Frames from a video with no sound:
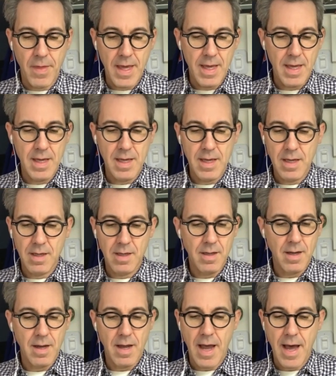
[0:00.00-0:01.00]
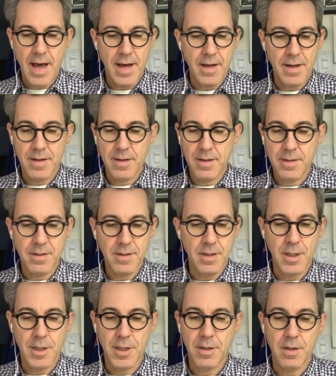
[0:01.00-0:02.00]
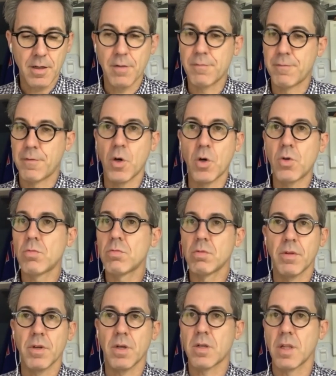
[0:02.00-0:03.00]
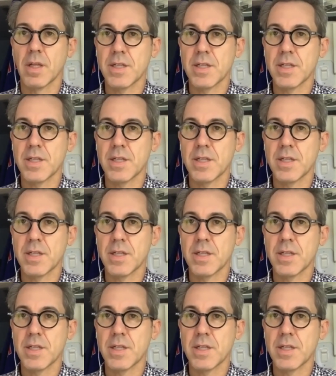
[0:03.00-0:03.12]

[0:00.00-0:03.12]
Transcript: they had a vote,